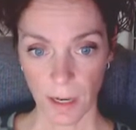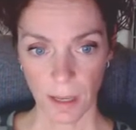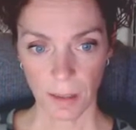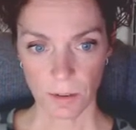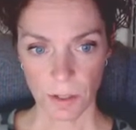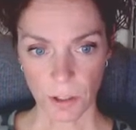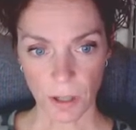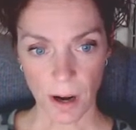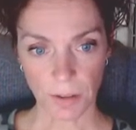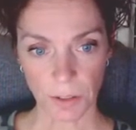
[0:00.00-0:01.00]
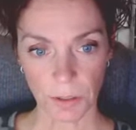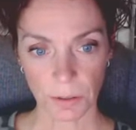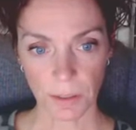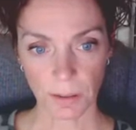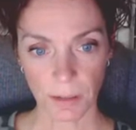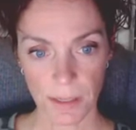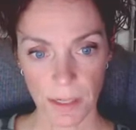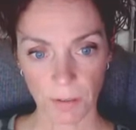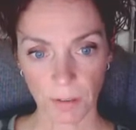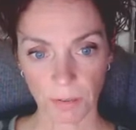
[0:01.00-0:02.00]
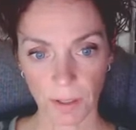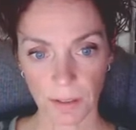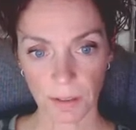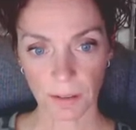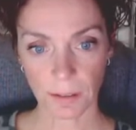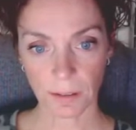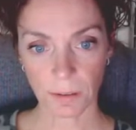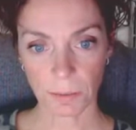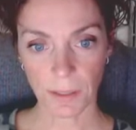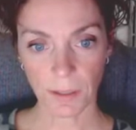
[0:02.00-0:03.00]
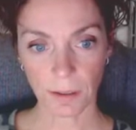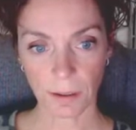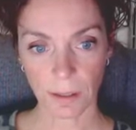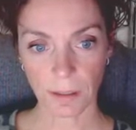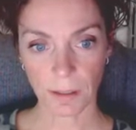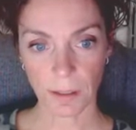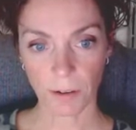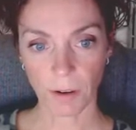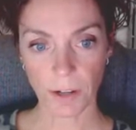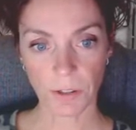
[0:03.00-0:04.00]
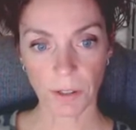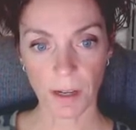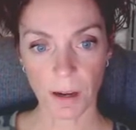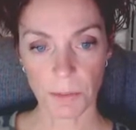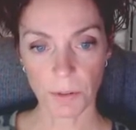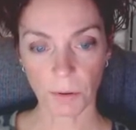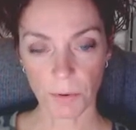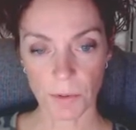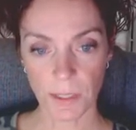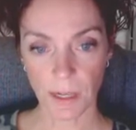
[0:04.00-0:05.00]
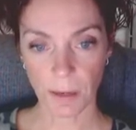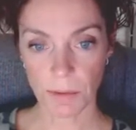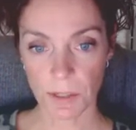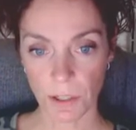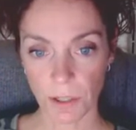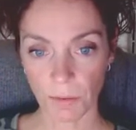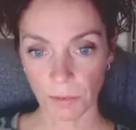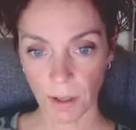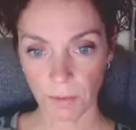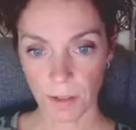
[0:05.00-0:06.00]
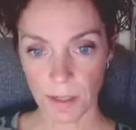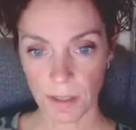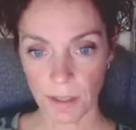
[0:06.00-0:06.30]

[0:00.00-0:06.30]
There's a shine to it. Our lights get reflected a little when they're on it. It gradually comes to a full standing position in front of us.